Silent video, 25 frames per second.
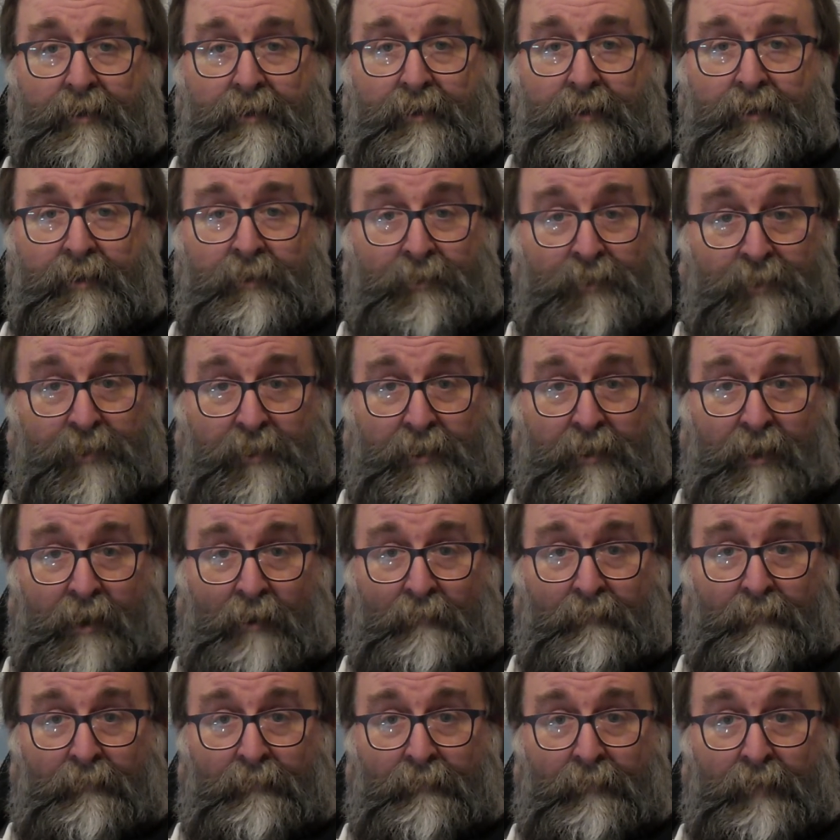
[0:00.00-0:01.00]
used to
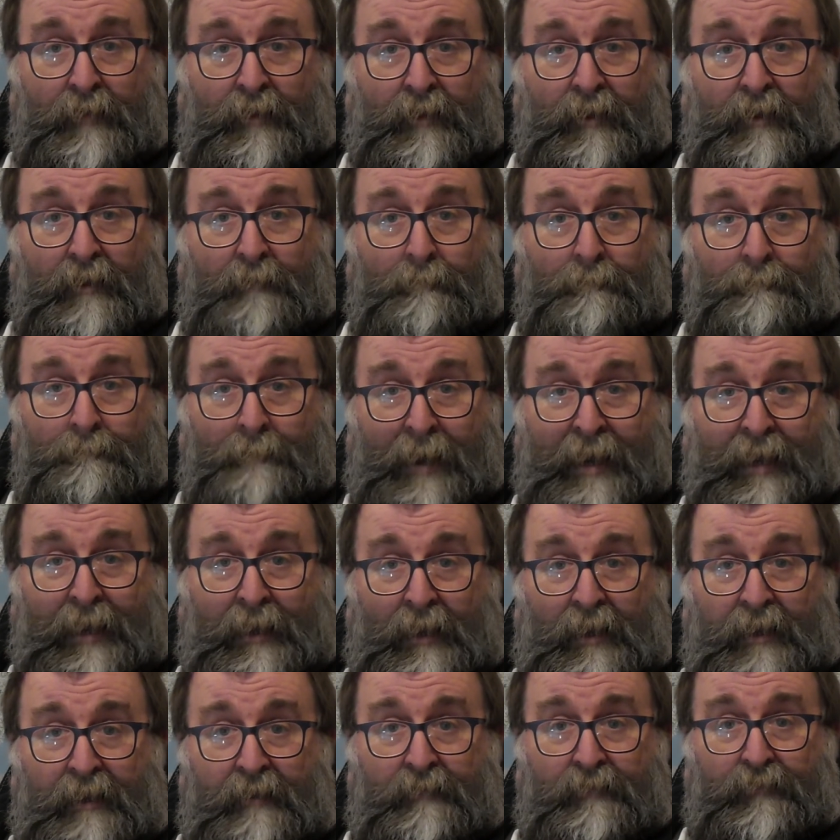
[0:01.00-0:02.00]
come
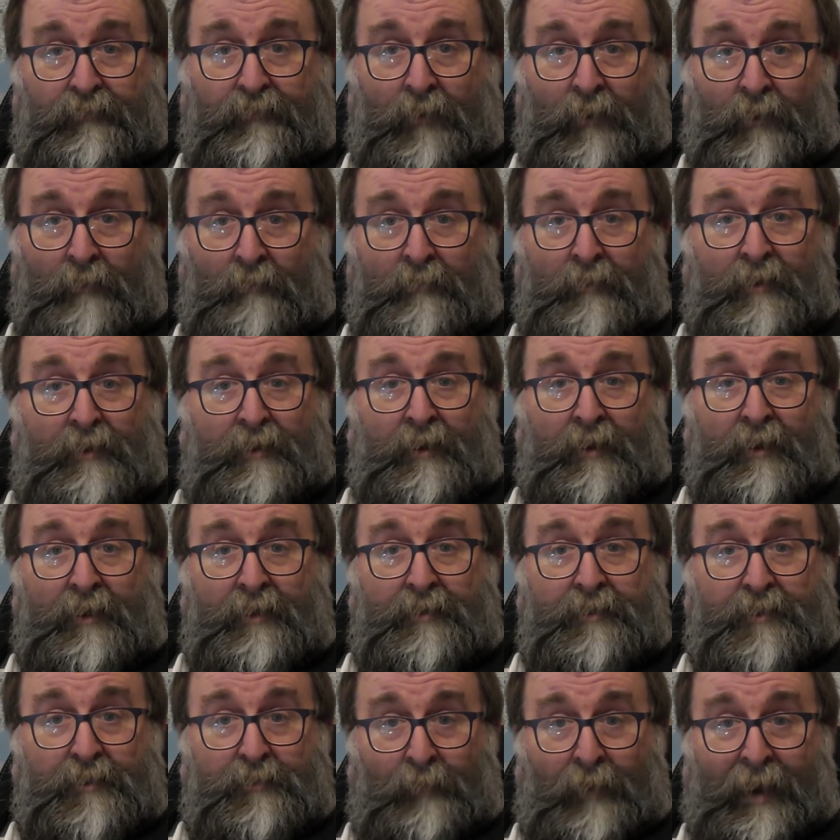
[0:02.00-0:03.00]
mainly from
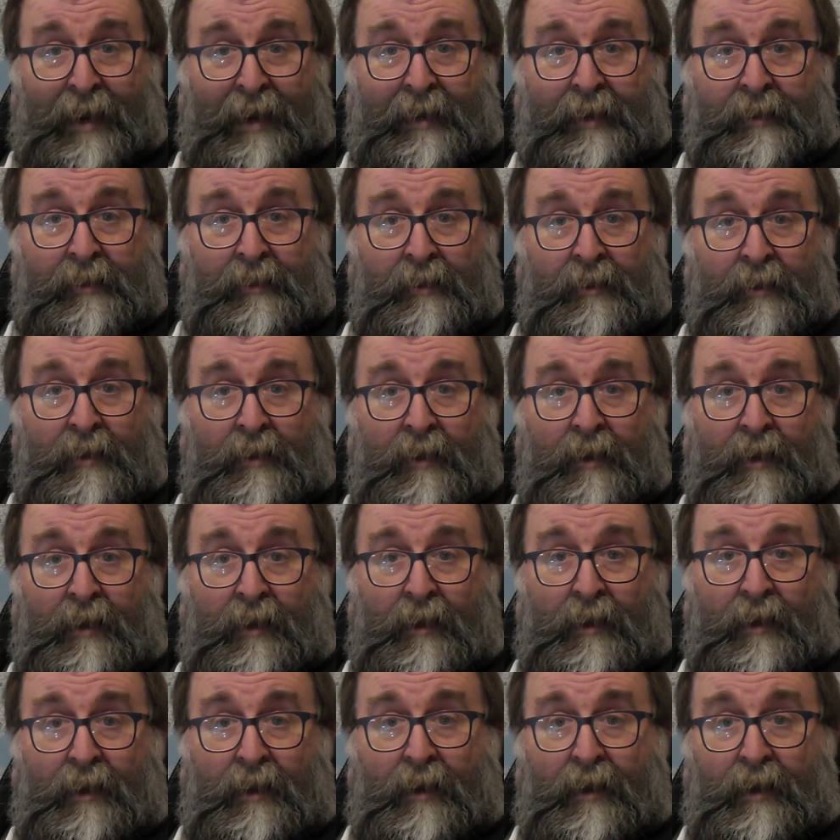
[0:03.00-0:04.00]
Spain
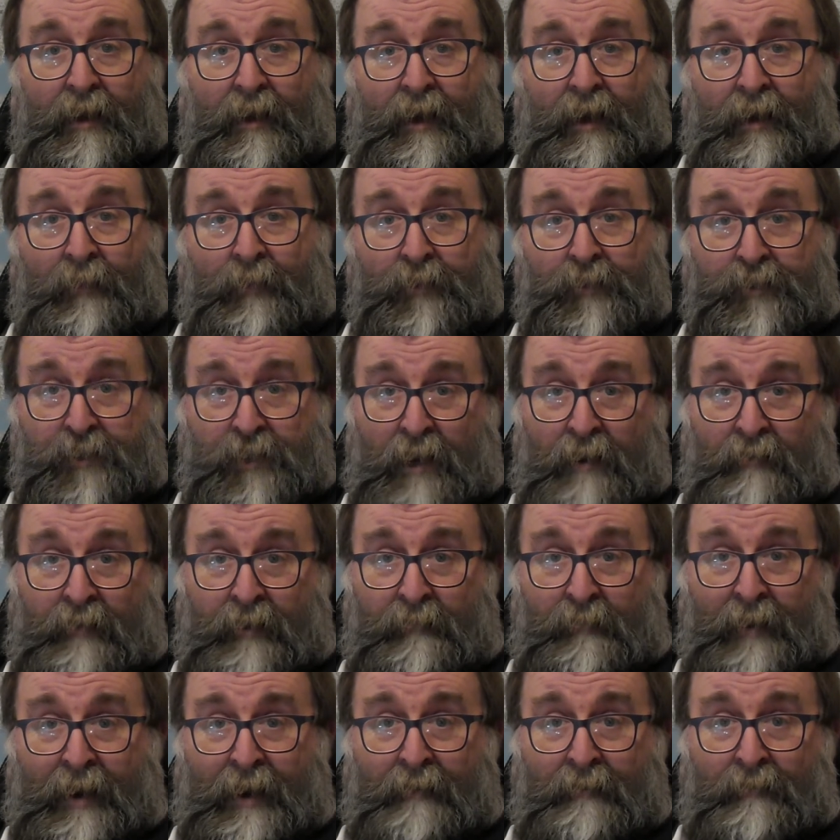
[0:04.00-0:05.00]
and the sherry
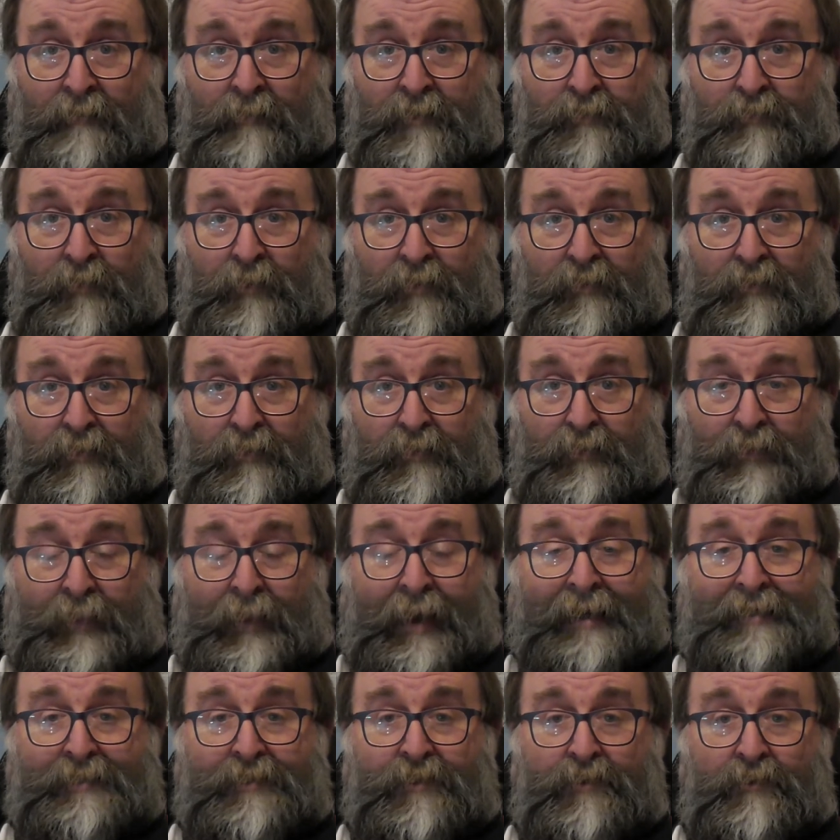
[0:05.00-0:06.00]
barrels, but
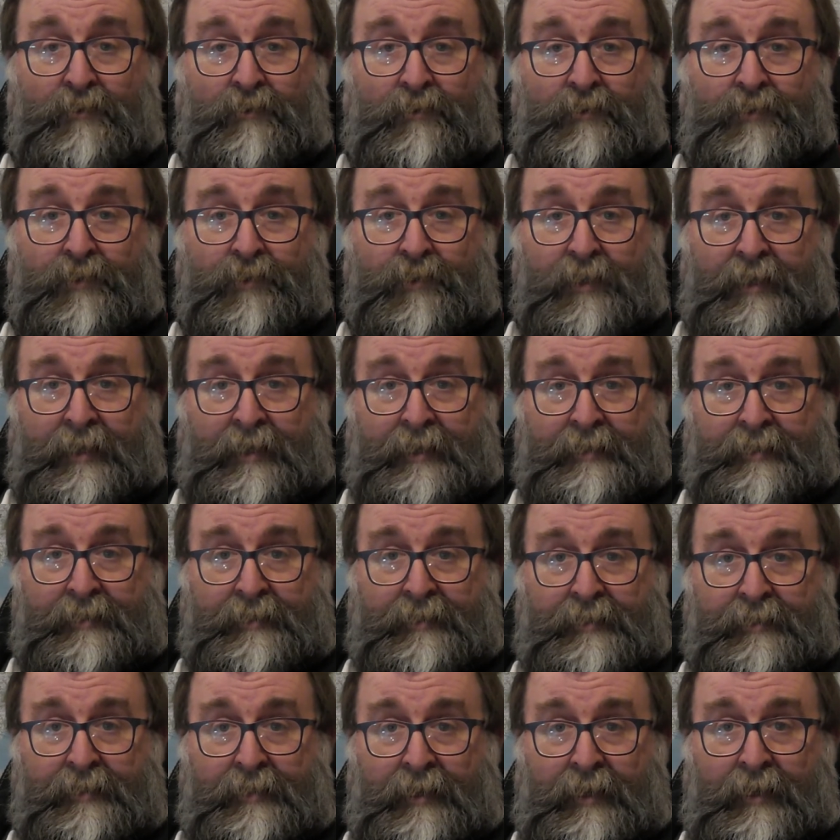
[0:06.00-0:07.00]
that source
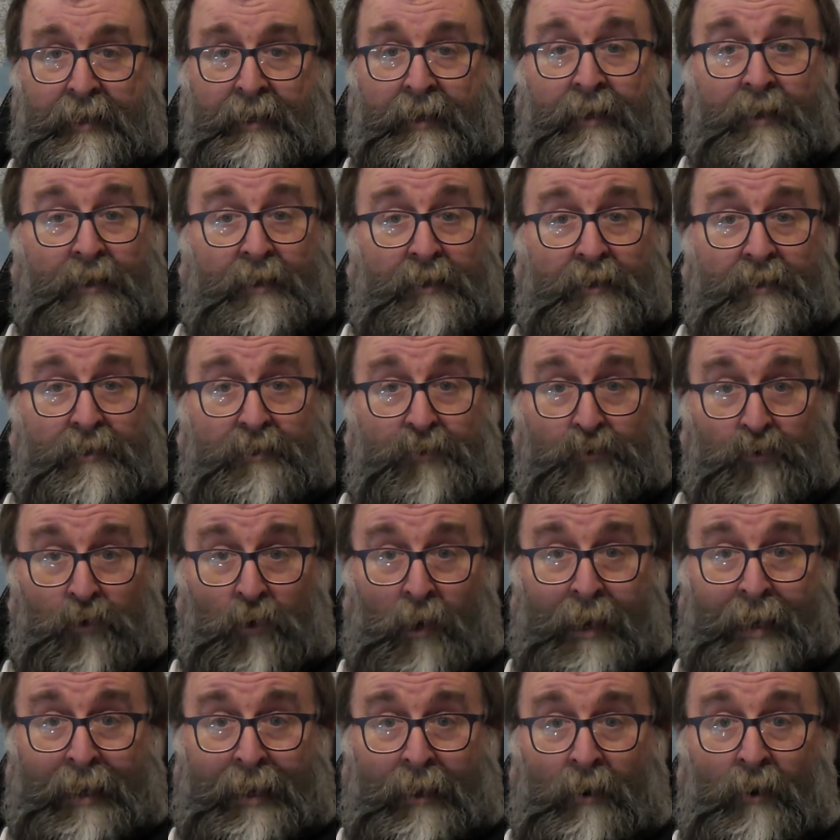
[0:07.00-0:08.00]
is
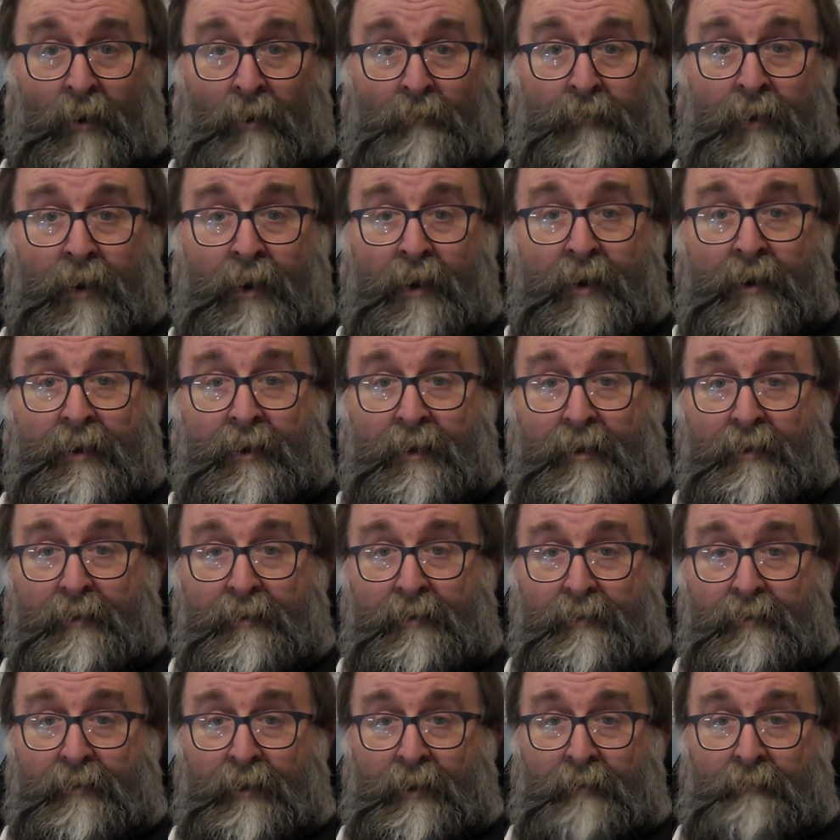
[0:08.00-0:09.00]
drying up.
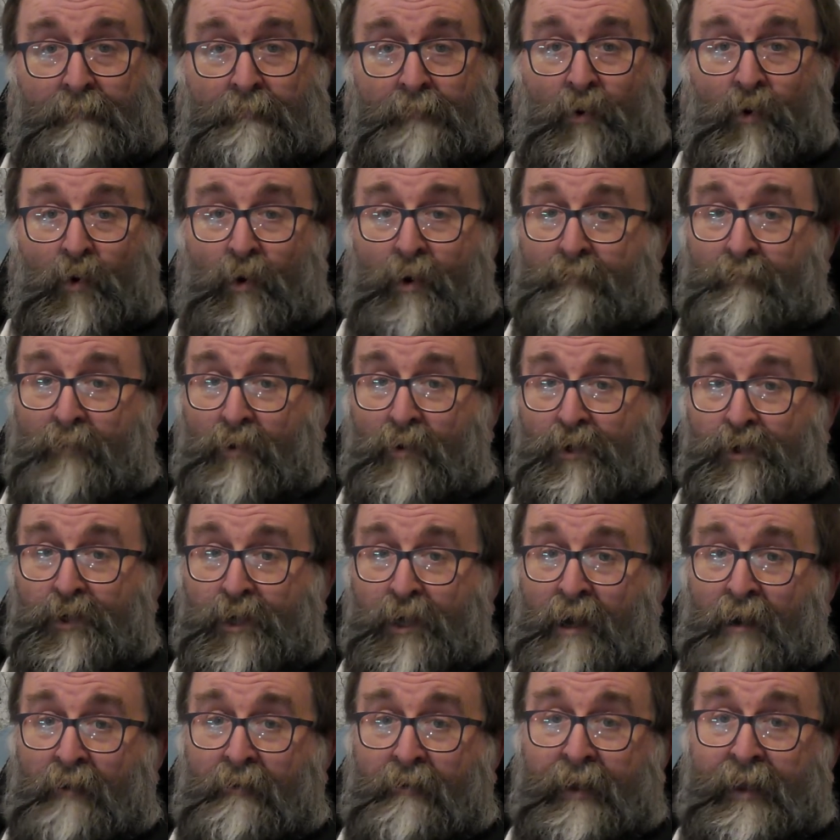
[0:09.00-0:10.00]
More and more
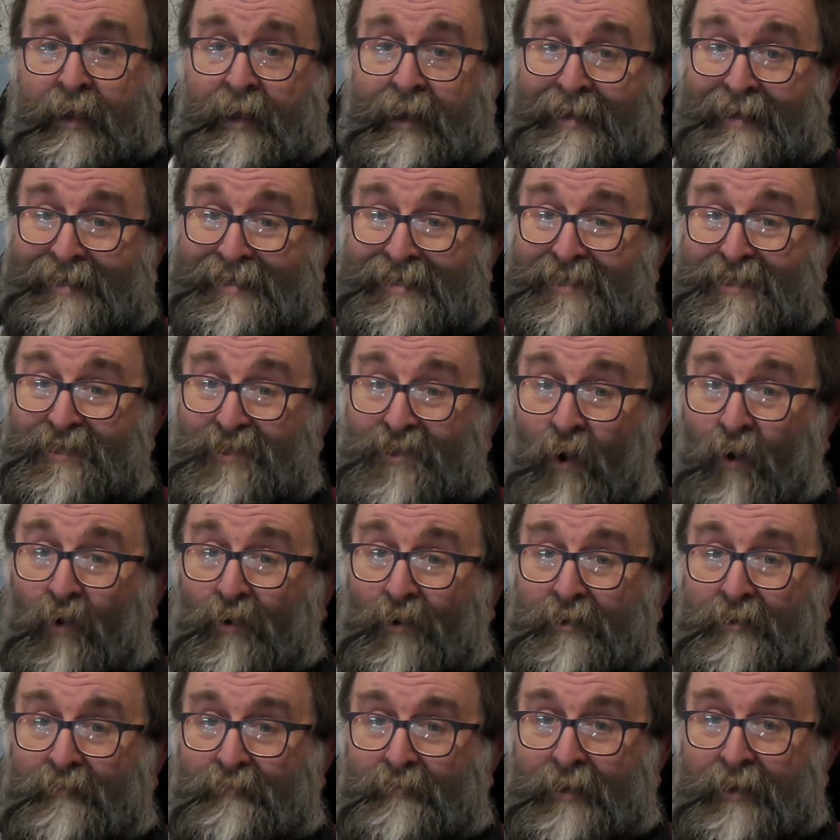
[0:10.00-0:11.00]
sherry is
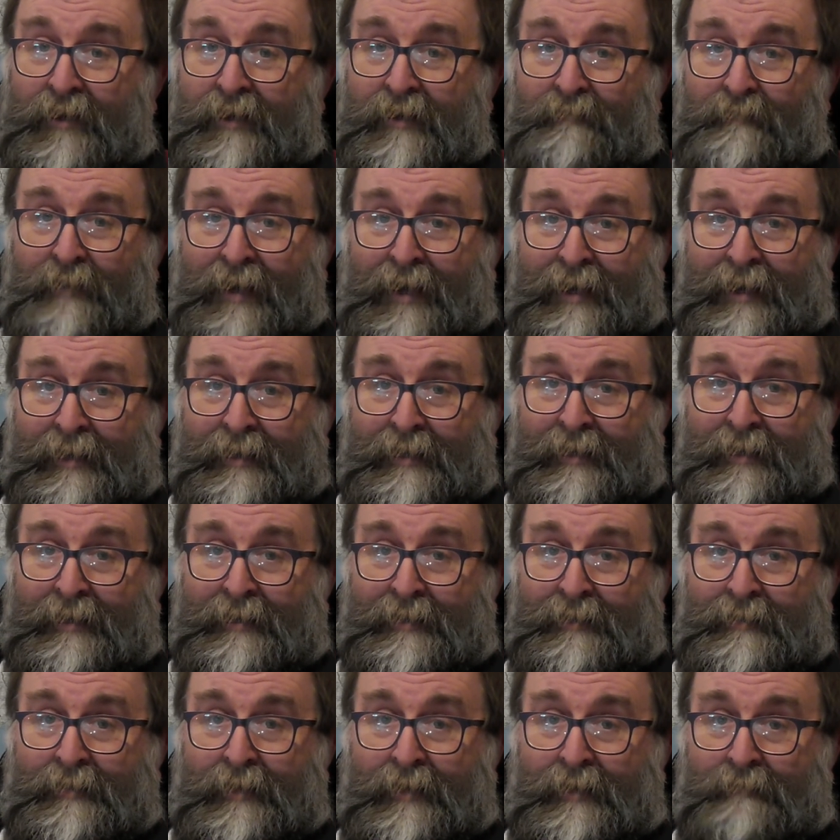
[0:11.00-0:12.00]
not being made
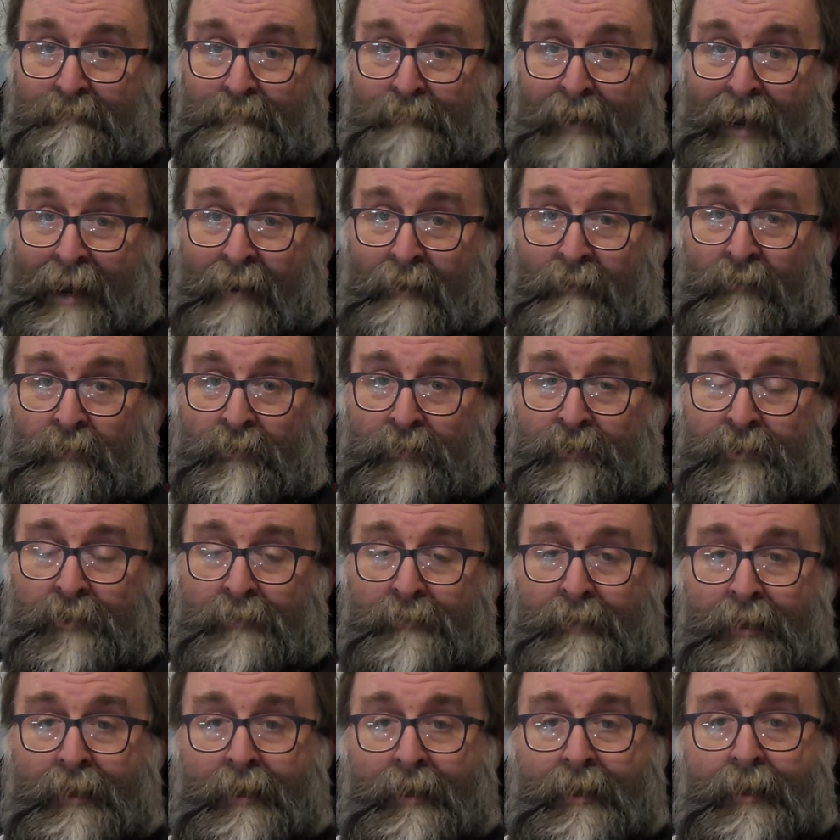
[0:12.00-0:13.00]
in barrels,
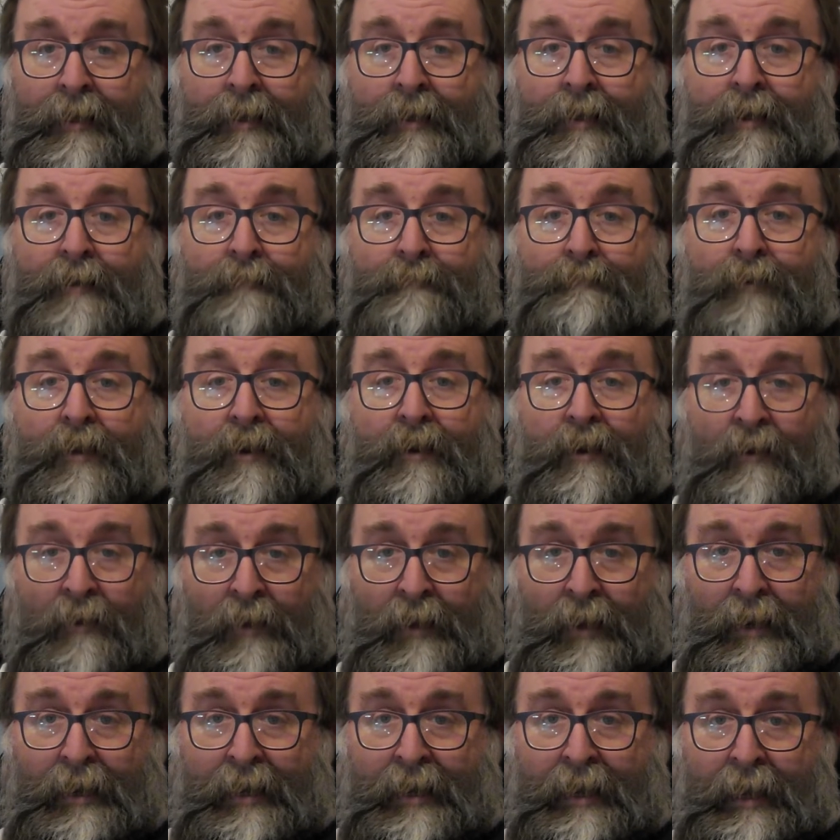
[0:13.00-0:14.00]
but
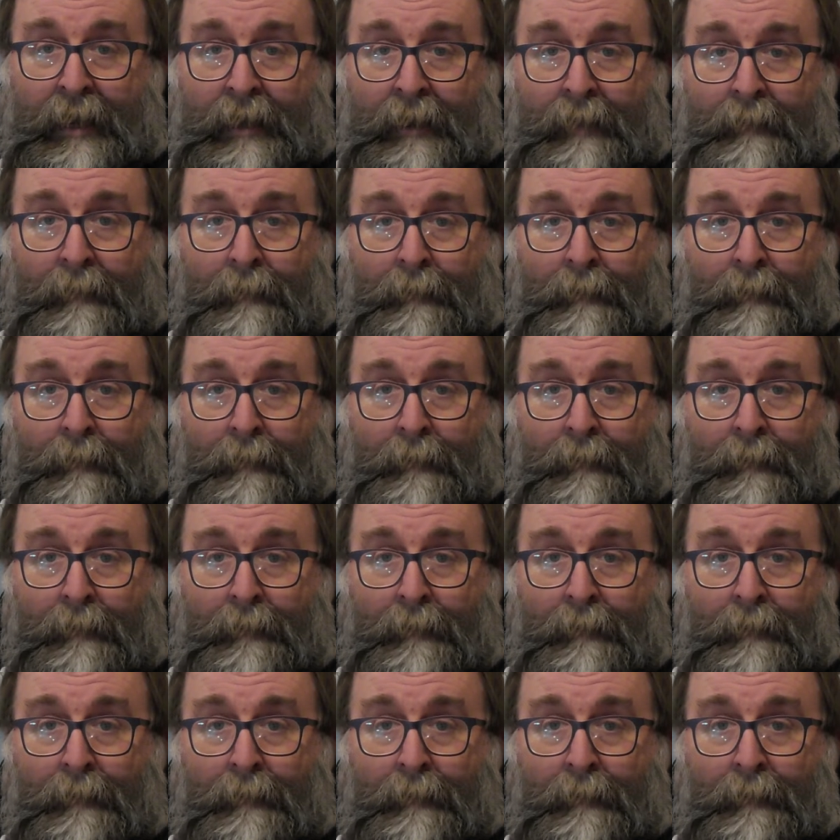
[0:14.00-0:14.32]
luckily